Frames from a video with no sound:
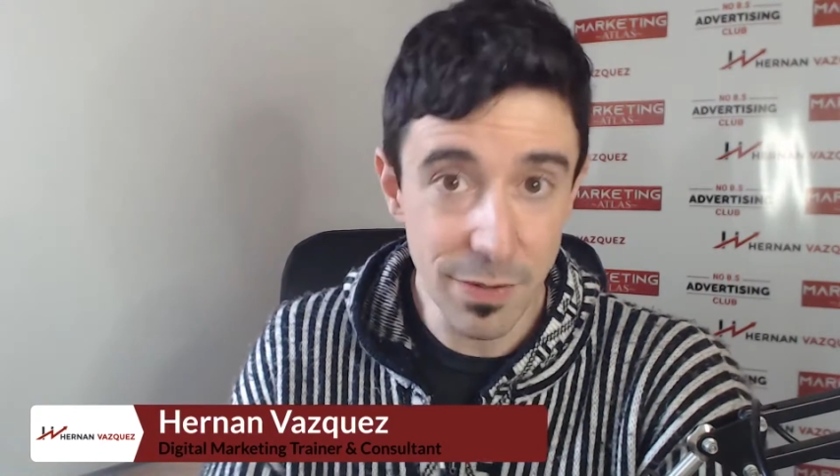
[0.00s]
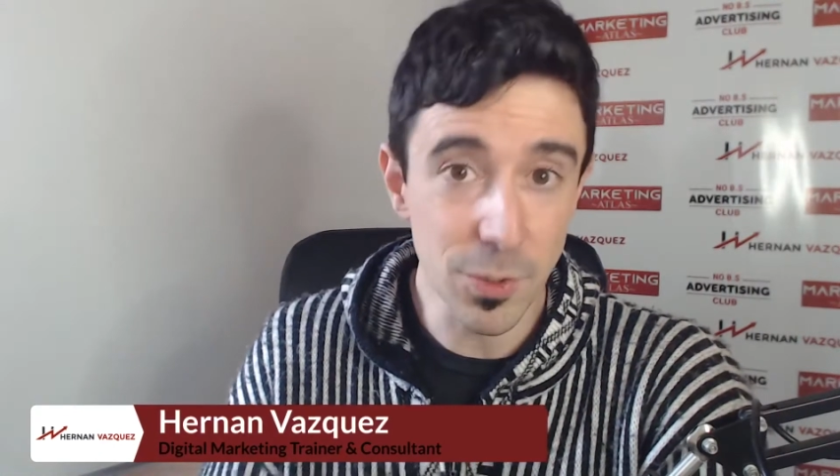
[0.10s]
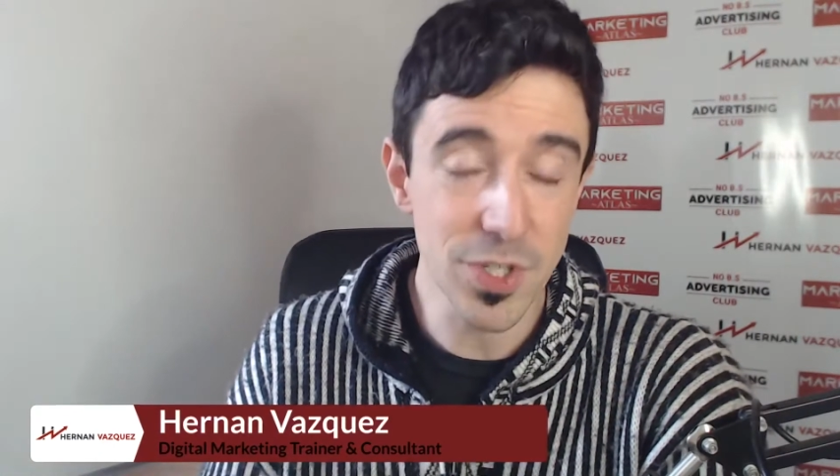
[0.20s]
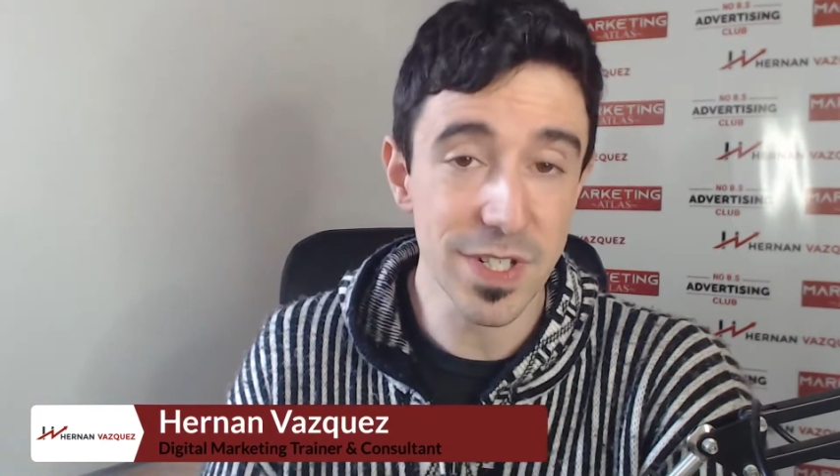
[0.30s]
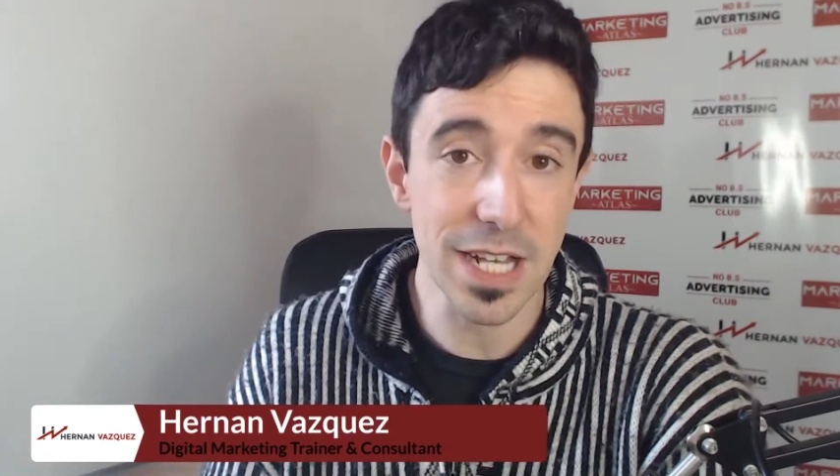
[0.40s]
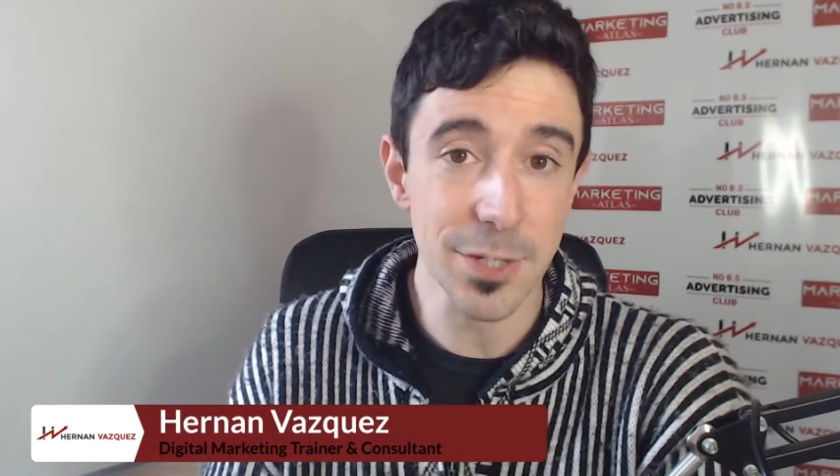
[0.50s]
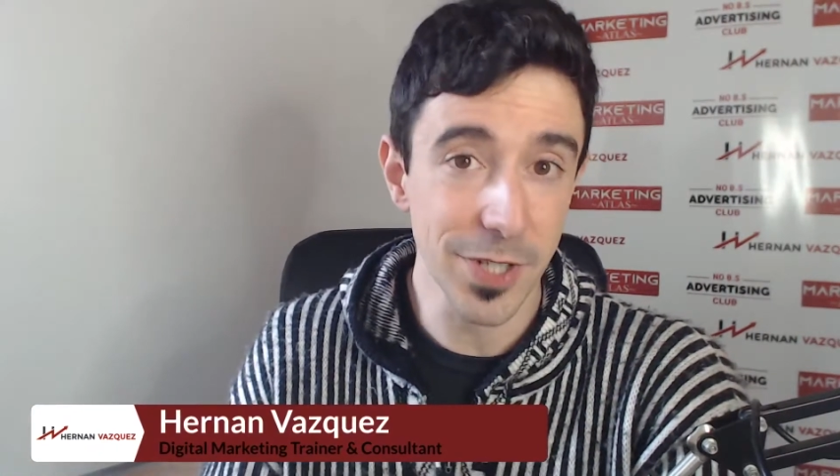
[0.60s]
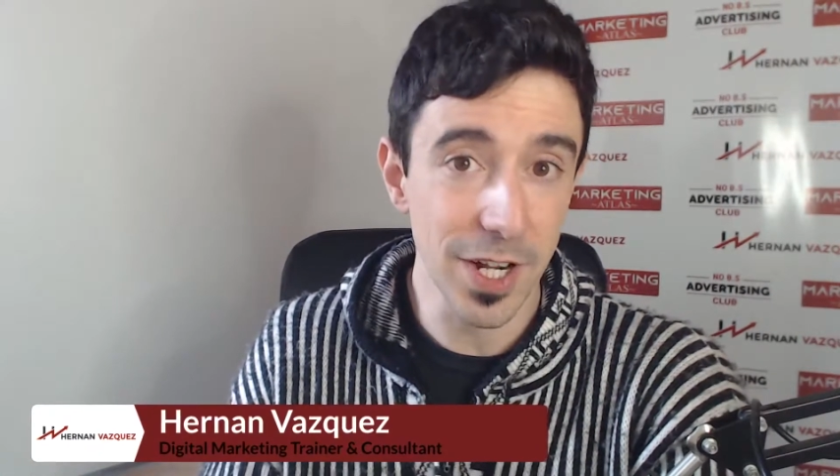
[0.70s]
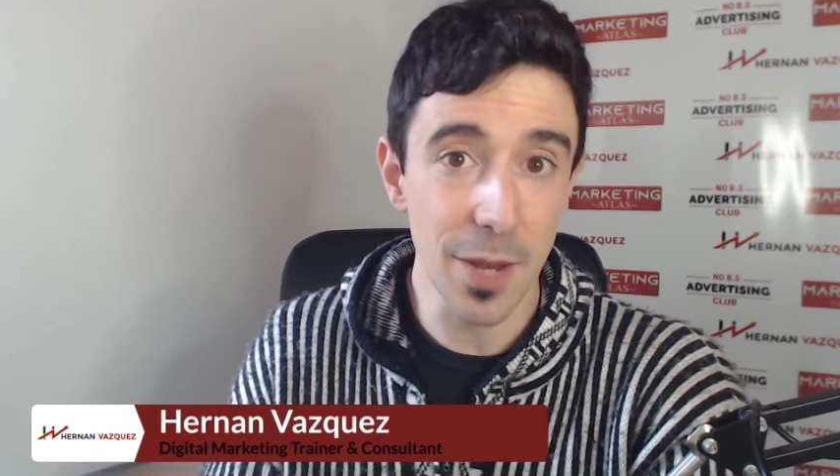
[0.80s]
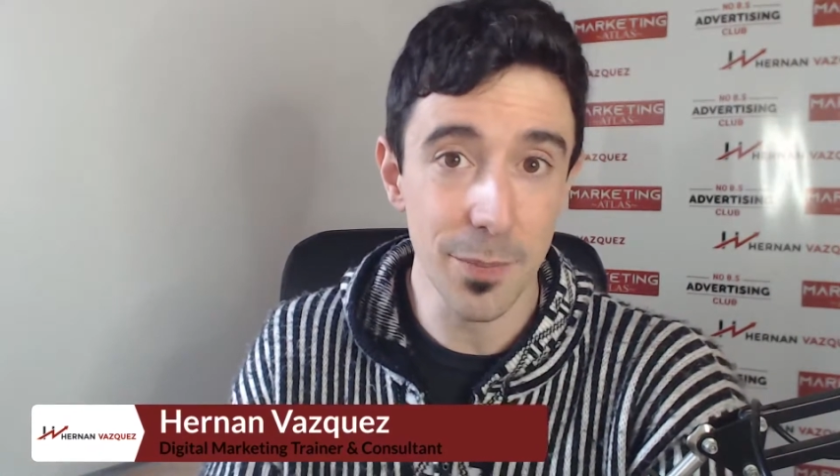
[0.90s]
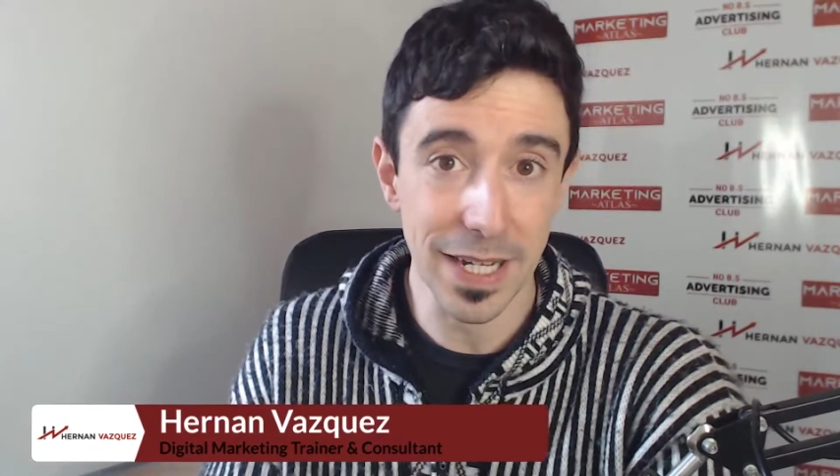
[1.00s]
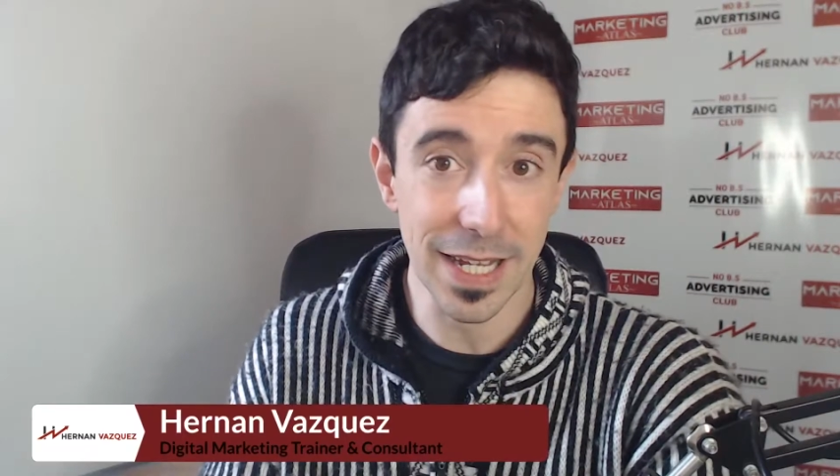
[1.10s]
more success with your company.